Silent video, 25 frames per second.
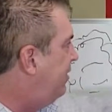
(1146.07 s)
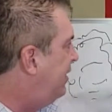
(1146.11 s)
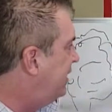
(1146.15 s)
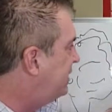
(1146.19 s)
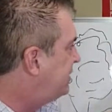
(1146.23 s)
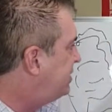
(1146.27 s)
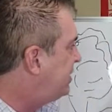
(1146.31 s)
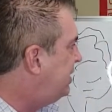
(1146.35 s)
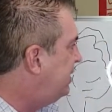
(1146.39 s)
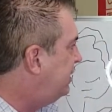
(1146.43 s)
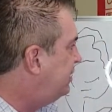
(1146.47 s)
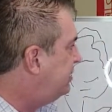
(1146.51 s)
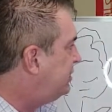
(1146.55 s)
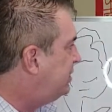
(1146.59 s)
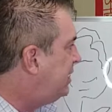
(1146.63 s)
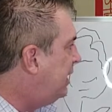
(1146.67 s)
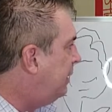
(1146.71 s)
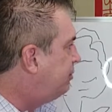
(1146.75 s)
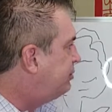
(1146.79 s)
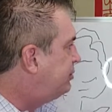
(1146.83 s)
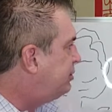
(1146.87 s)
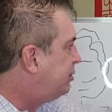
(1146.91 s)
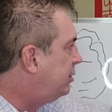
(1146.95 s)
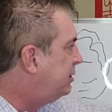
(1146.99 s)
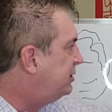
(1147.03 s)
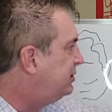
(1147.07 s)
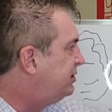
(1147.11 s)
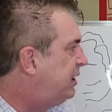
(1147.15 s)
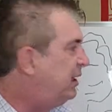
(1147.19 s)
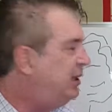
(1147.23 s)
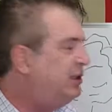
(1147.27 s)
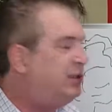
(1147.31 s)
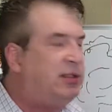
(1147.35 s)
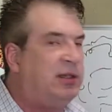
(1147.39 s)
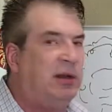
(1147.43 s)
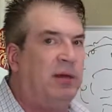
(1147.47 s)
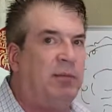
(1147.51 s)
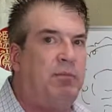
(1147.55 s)
this
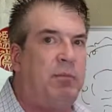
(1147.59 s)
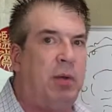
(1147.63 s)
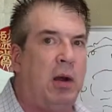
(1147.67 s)
conceptualization of